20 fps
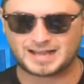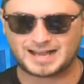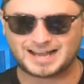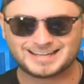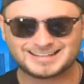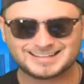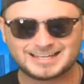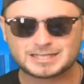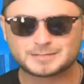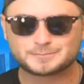
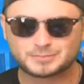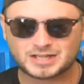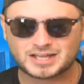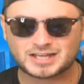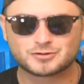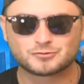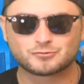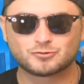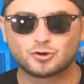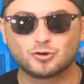I like
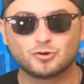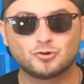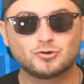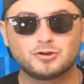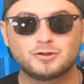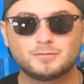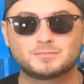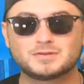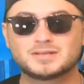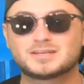playing
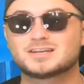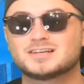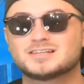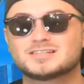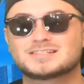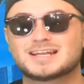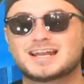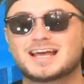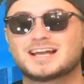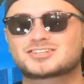Rogue
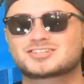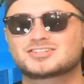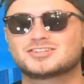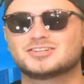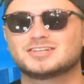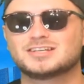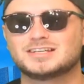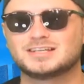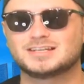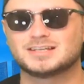because it
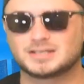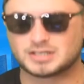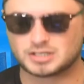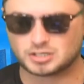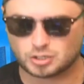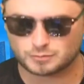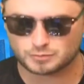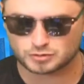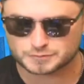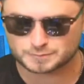actually,
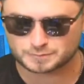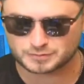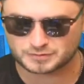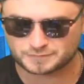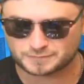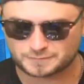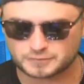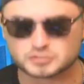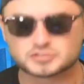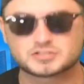it almost
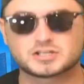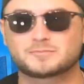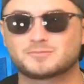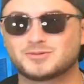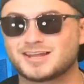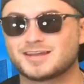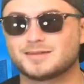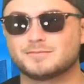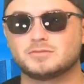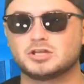feels like
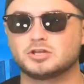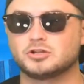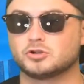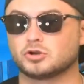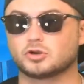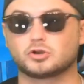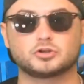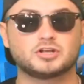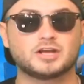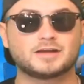playing
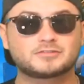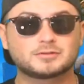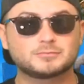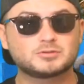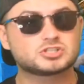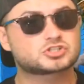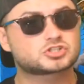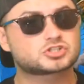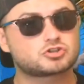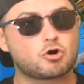Meteor. You have to
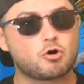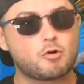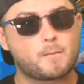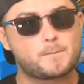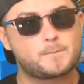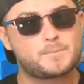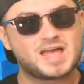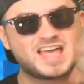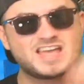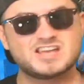be so
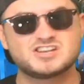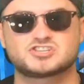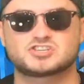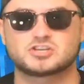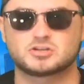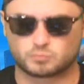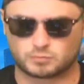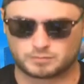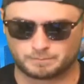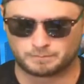
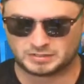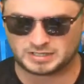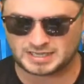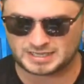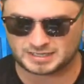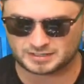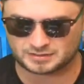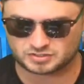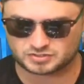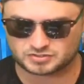patient when
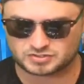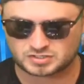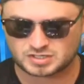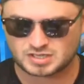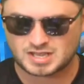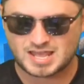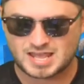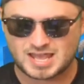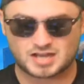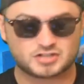playing this.
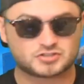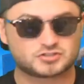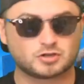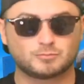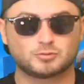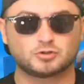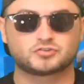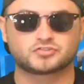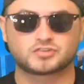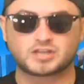And it's
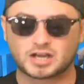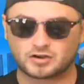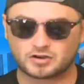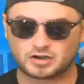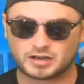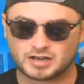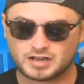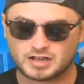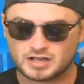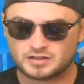almost
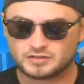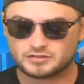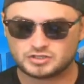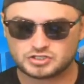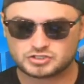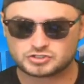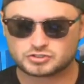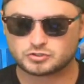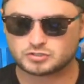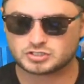scary.
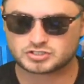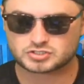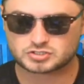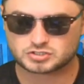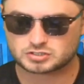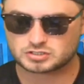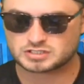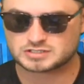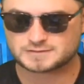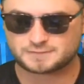These
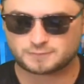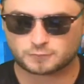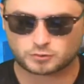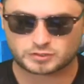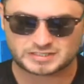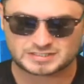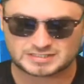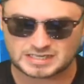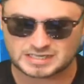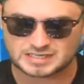units, it's
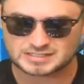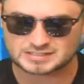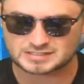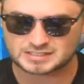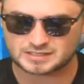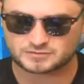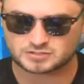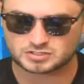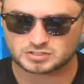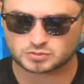40 seconds
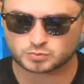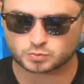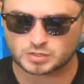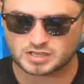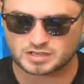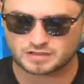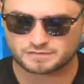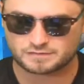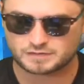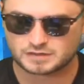left in this
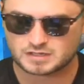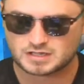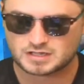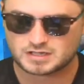wave.